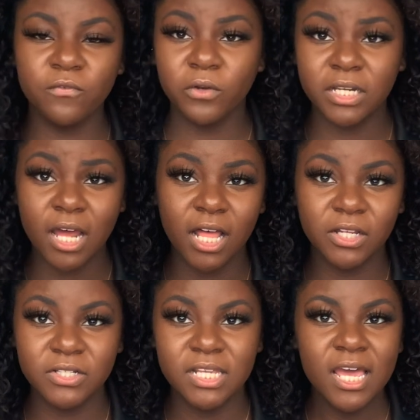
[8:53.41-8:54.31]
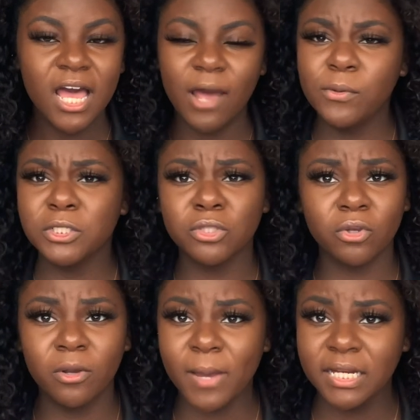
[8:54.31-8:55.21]
$40, I would just throw
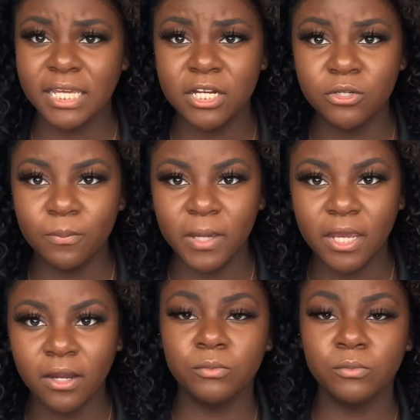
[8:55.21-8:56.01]
them out and get a new pair.